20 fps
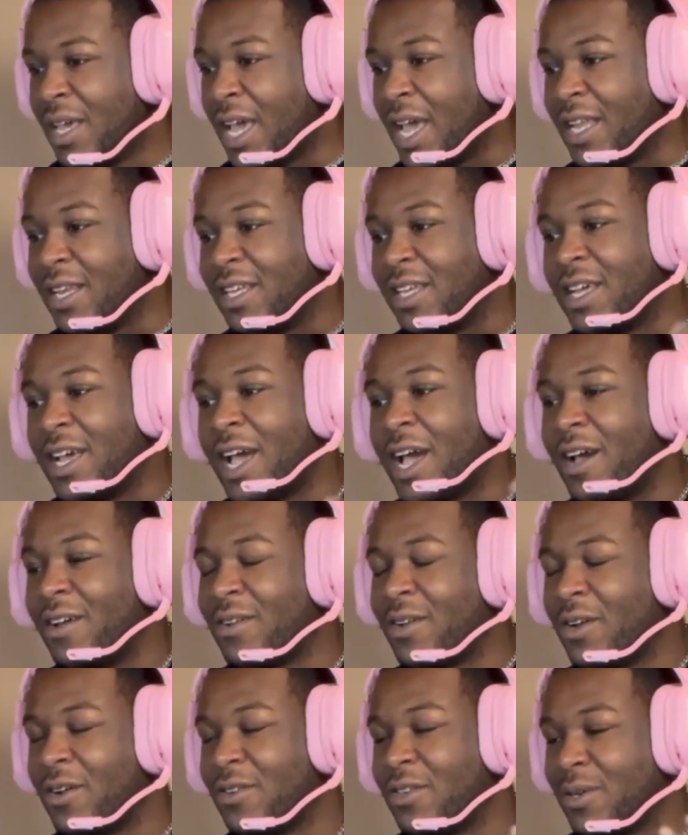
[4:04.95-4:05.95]
And then how
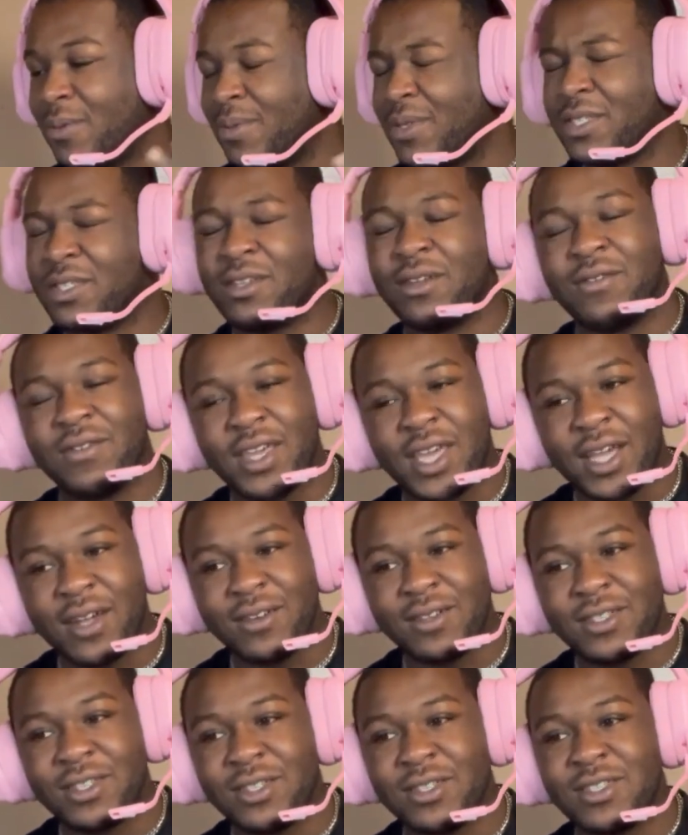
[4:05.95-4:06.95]
their interpretation of the
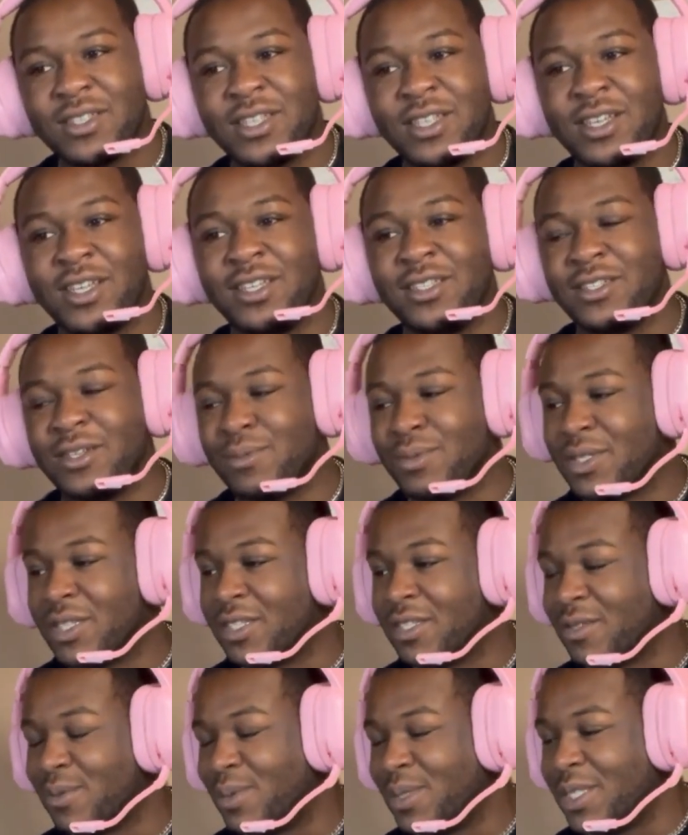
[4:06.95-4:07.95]
characters and
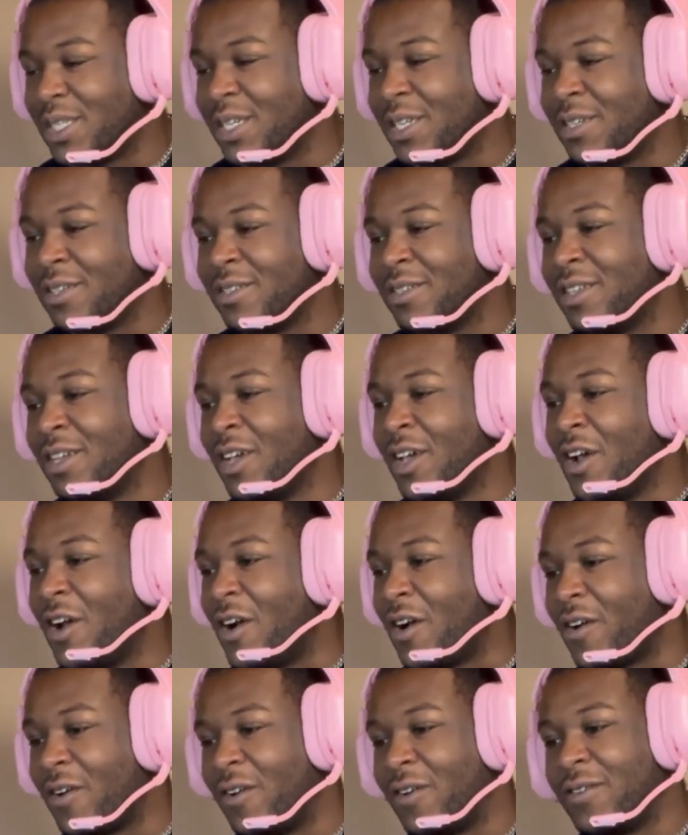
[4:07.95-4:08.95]
interpretation of scenes
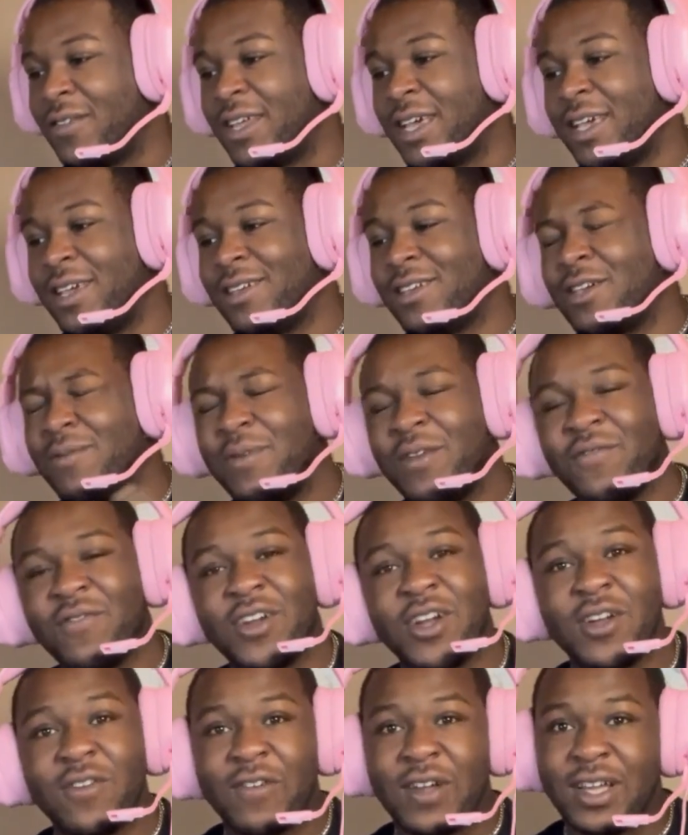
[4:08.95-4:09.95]
are all, like, could be
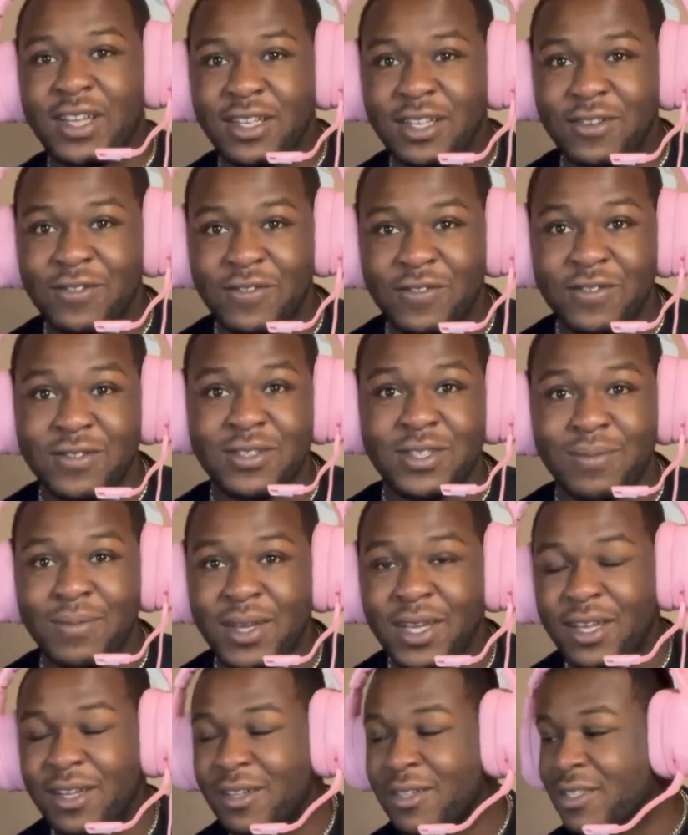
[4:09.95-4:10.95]
very, very different from
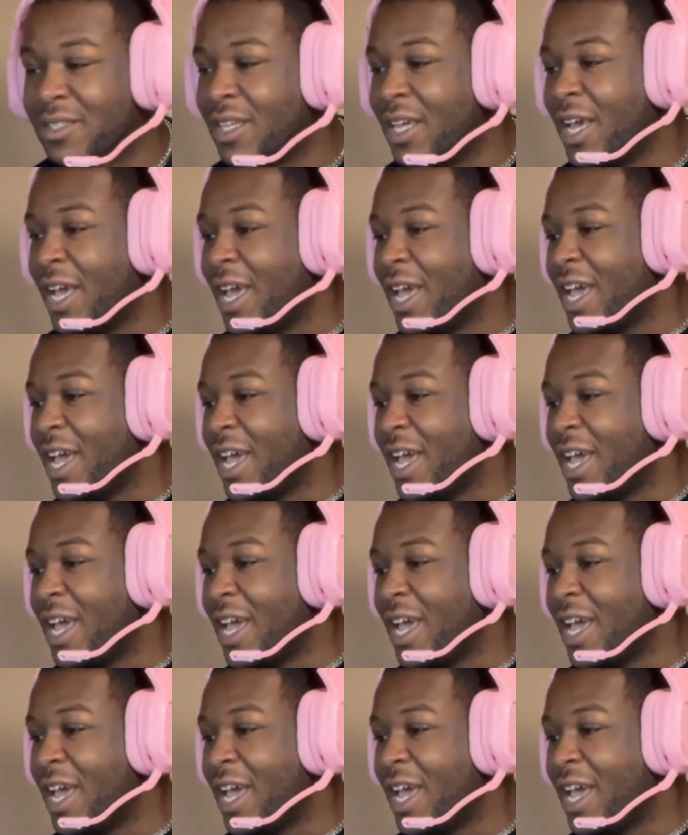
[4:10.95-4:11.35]
somebody else.